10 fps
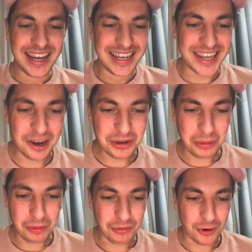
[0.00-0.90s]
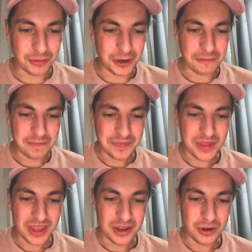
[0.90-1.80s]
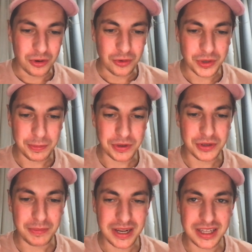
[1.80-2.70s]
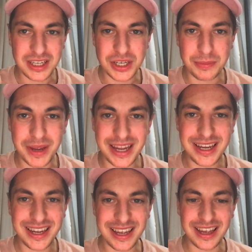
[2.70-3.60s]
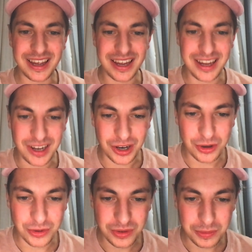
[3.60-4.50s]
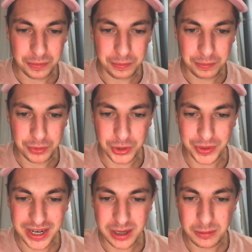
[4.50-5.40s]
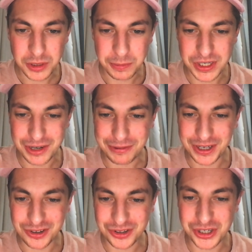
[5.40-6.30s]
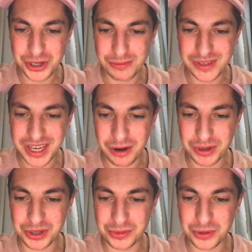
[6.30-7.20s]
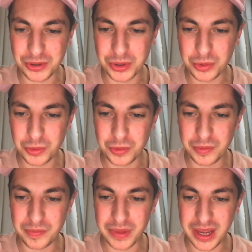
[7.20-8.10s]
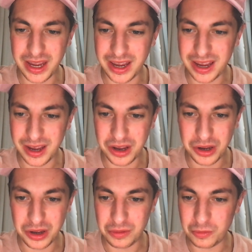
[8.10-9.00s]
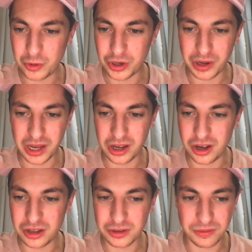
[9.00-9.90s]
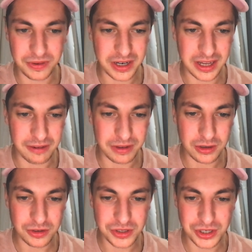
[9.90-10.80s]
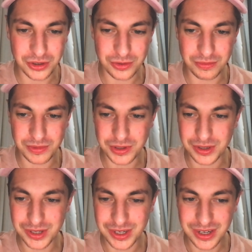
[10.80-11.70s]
character performer. Responsibilities may include portraying specific costume character roles, working in hard confining heavy costumes,